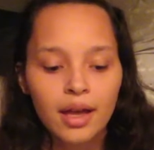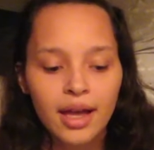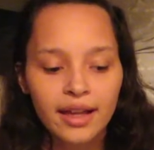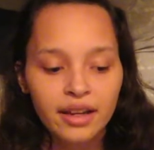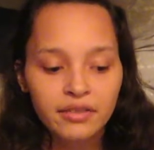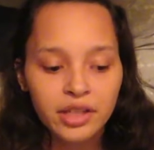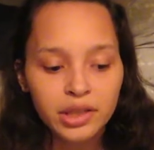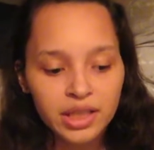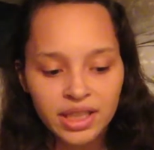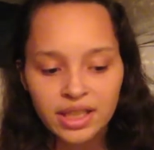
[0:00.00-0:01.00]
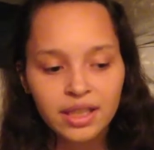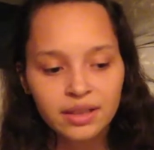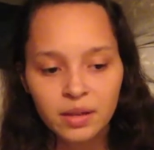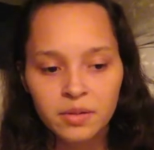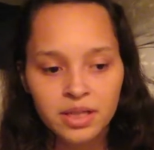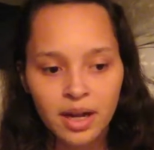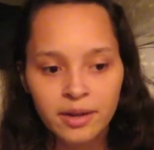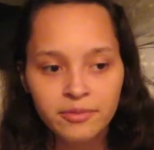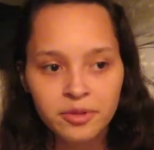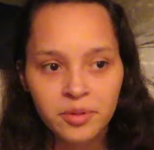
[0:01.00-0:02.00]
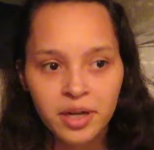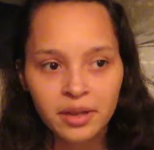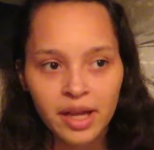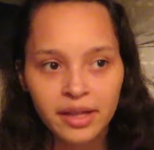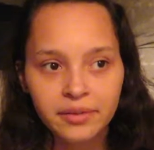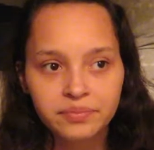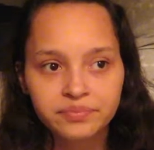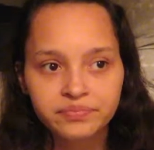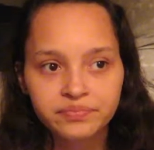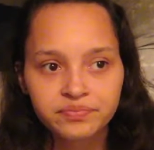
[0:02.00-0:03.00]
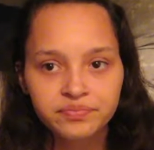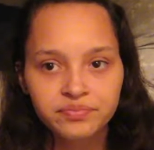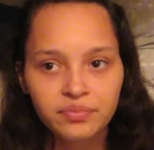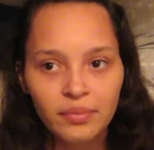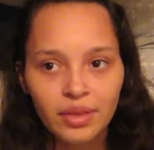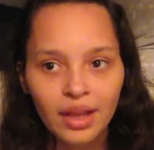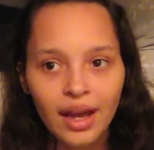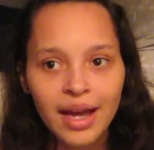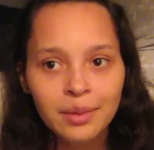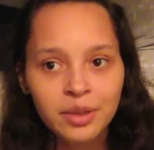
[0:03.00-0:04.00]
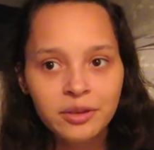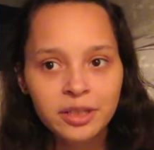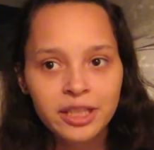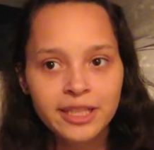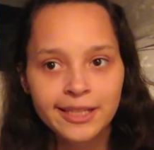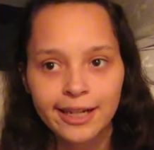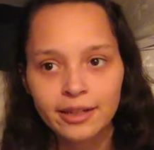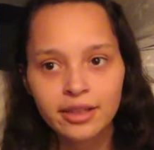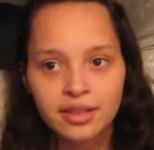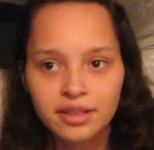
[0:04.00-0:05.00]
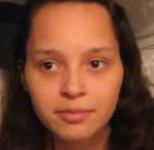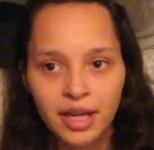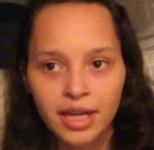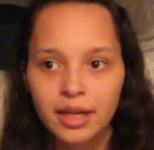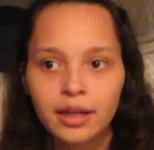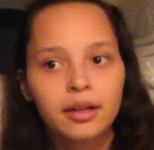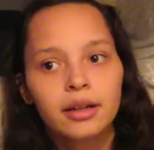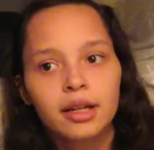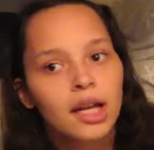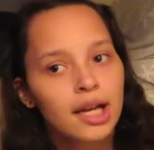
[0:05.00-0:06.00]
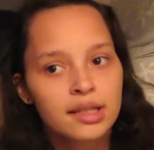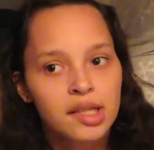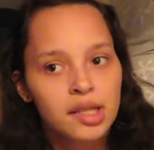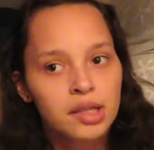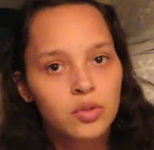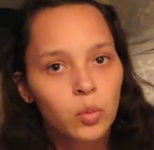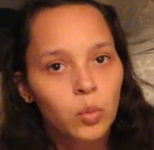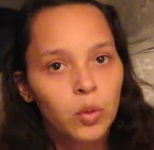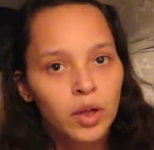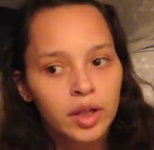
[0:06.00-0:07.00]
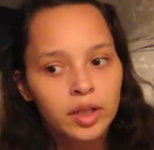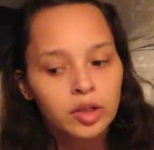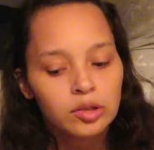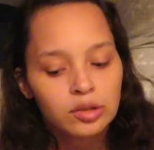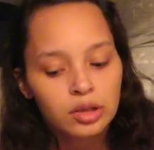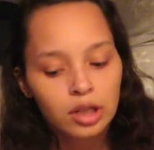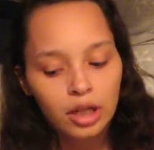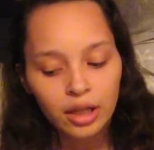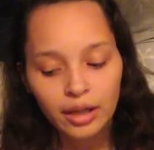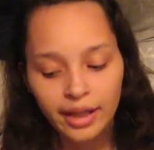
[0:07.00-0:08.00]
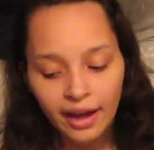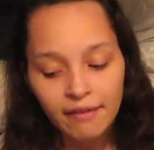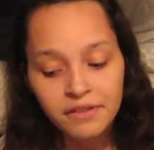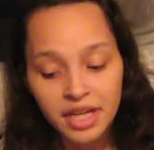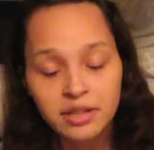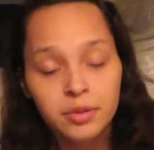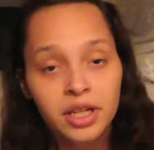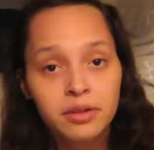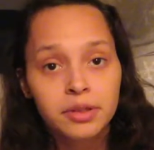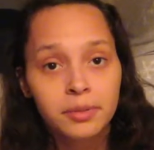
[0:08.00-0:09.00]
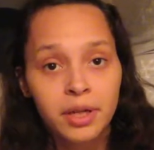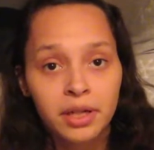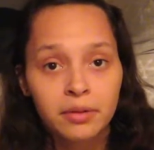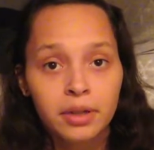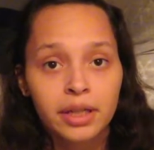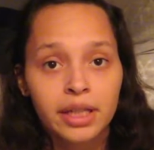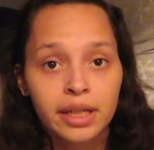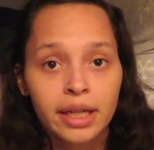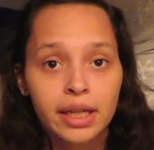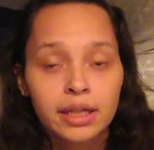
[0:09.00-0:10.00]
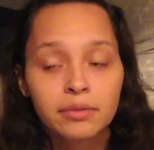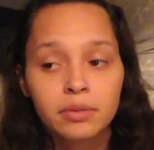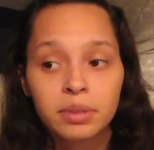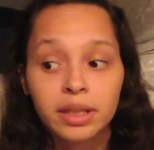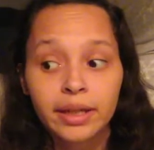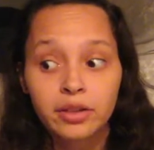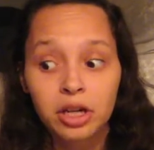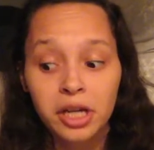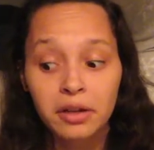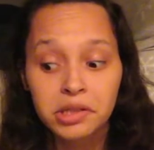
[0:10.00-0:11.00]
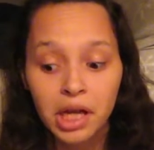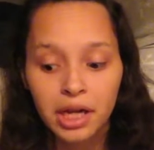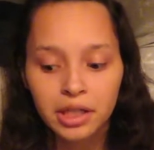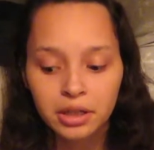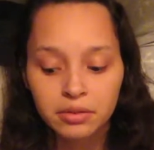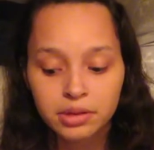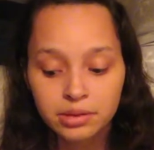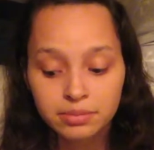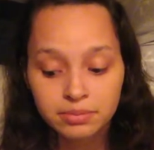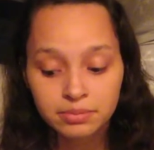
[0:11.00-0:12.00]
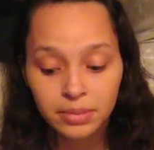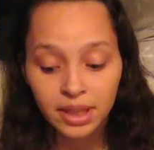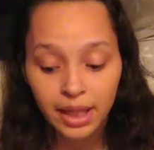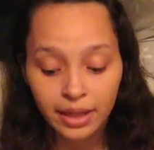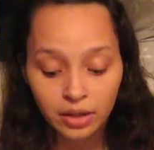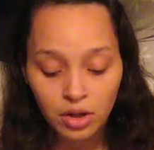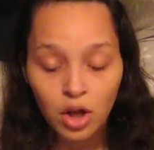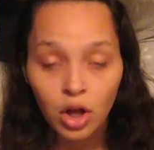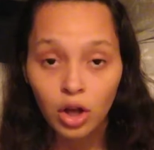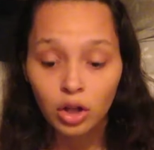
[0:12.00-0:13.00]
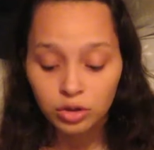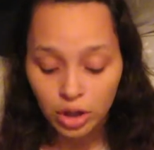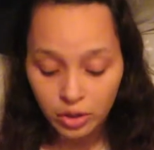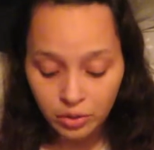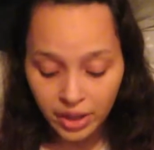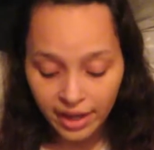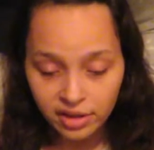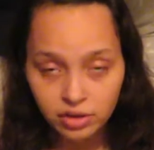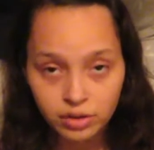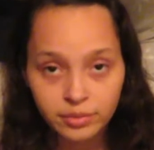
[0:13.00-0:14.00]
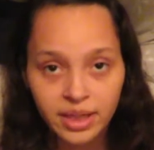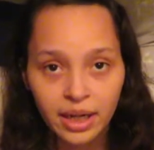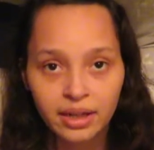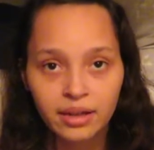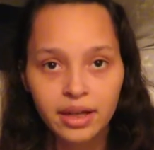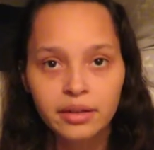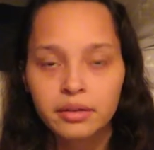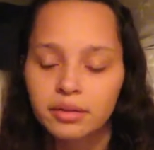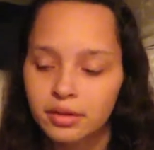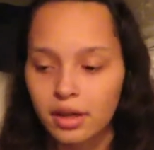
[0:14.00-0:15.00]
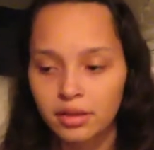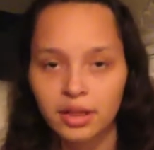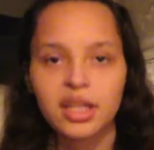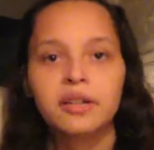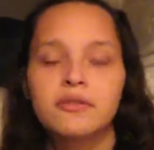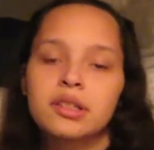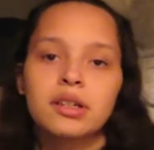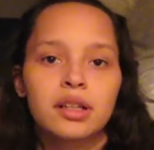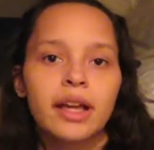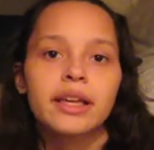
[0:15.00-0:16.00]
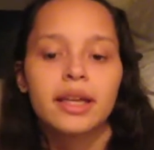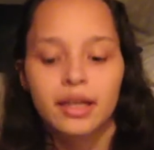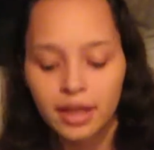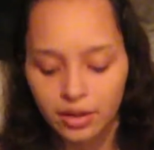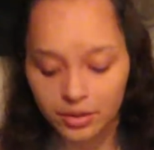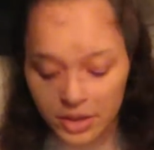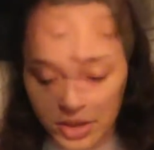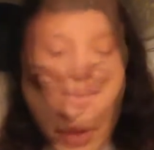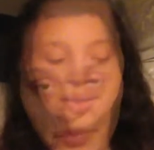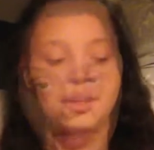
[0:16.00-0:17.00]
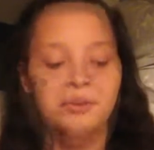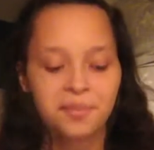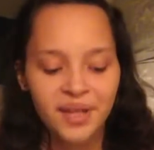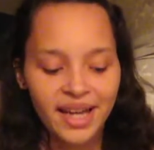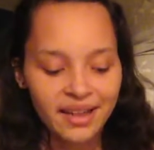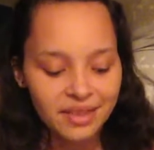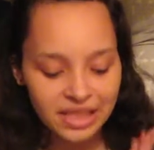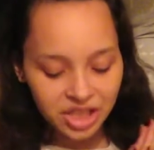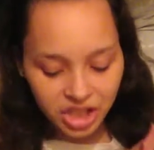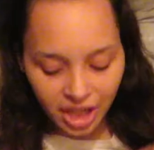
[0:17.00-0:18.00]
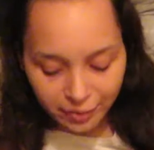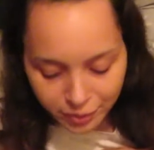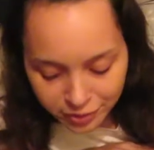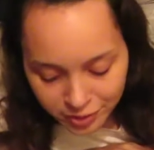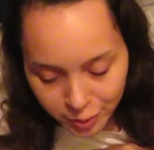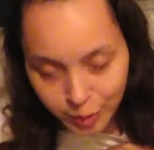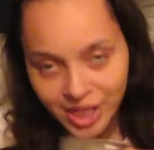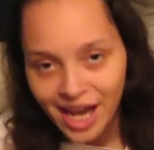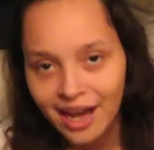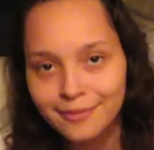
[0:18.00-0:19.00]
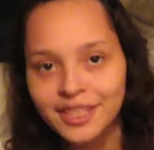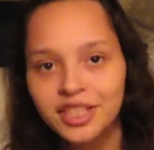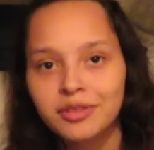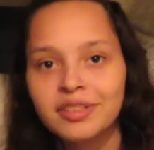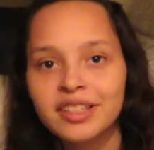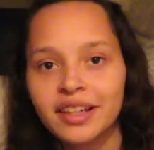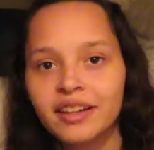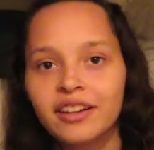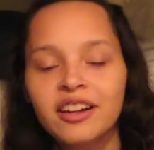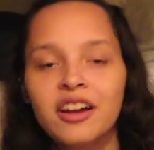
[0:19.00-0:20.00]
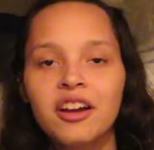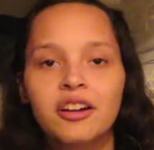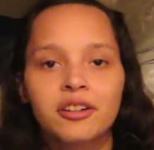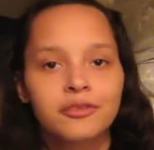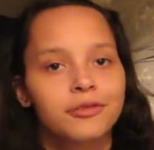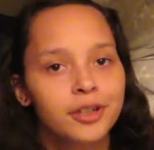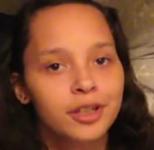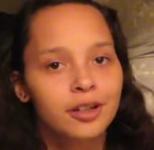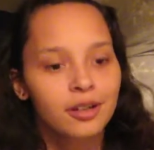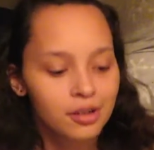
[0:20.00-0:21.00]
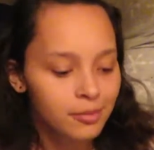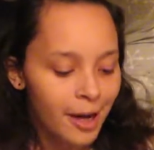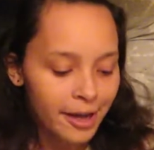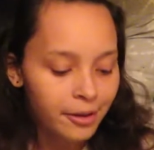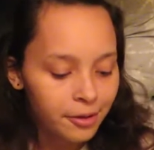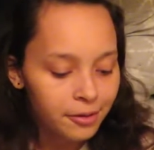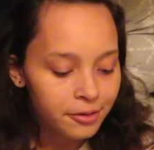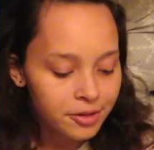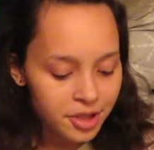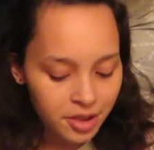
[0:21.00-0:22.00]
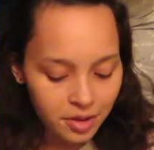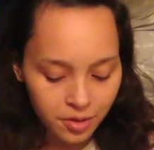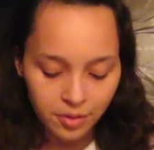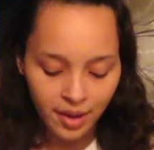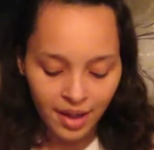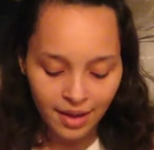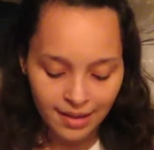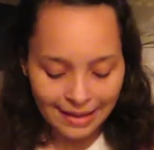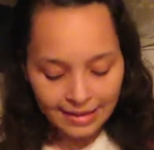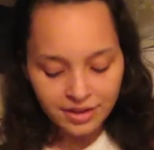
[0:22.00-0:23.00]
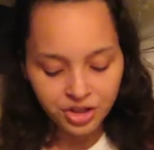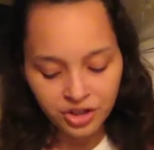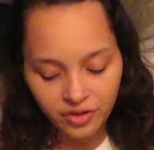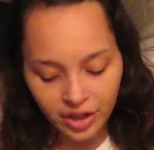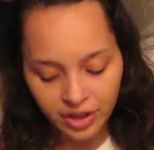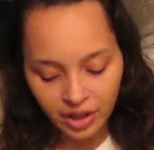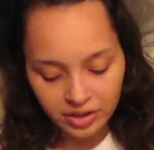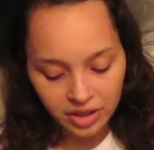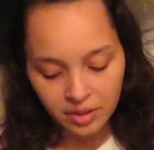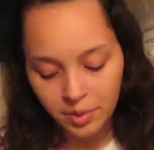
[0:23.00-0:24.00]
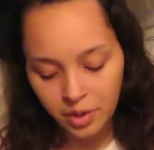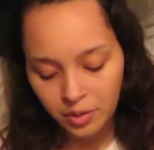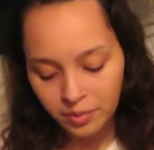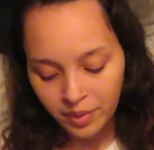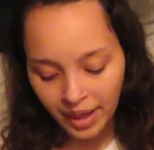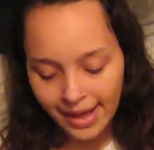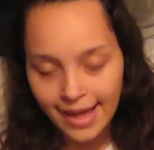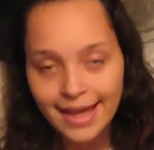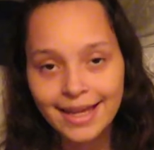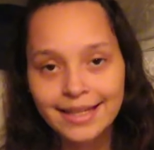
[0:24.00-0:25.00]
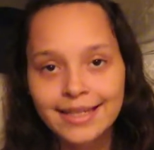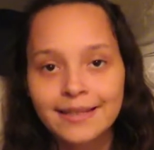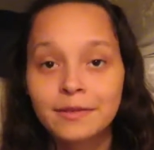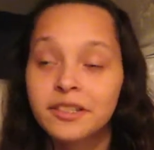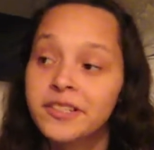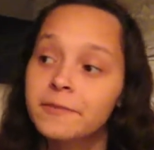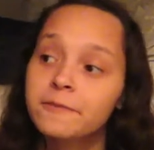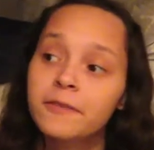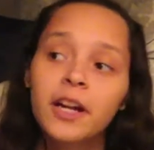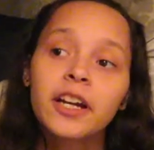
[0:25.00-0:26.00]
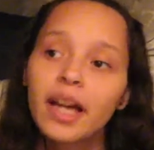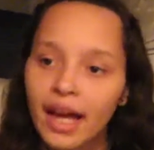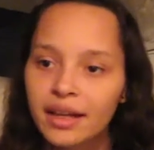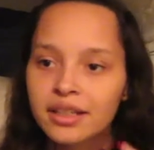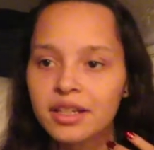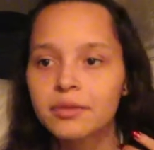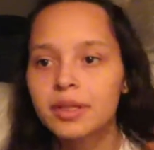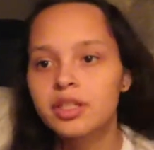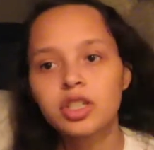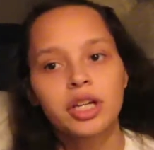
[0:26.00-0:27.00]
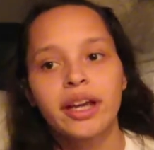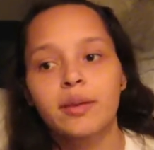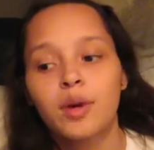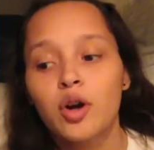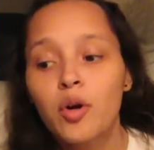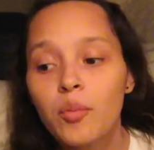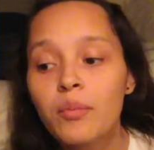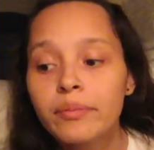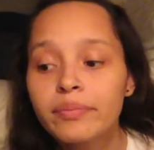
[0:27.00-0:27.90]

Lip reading: and everything. And there were times where like I'd be really scared because my cousin would like have days where he was working really late, and it would be like dark outside, and I would be like alone at home, and I like thought that I was gonna like get killed or something. But yeah, then she got moved to rehab, and she was there for a while too, and then she finally got to come home. And it was very hectic when she came home,